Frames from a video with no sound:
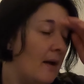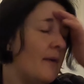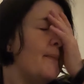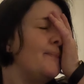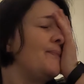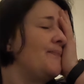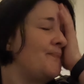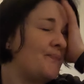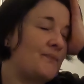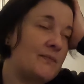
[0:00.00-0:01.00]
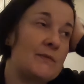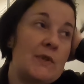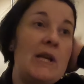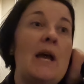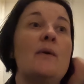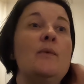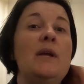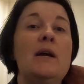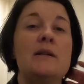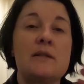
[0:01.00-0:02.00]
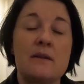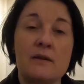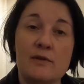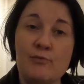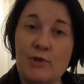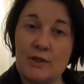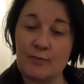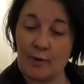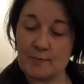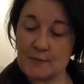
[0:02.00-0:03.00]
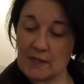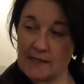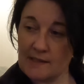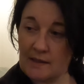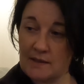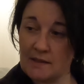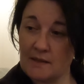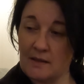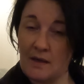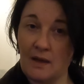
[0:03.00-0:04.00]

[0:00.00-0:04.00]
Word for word: Um, so yeah, we had computer problems last night.